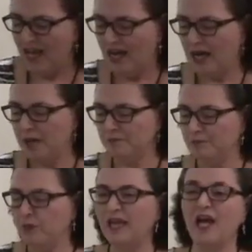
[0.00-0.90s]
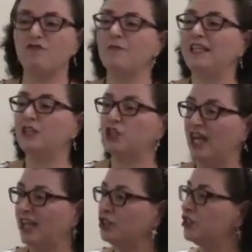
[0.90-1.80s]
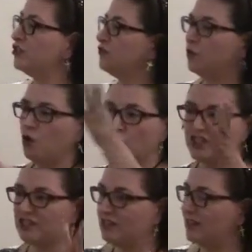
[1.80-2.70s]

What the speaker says: We have many challenges, of course,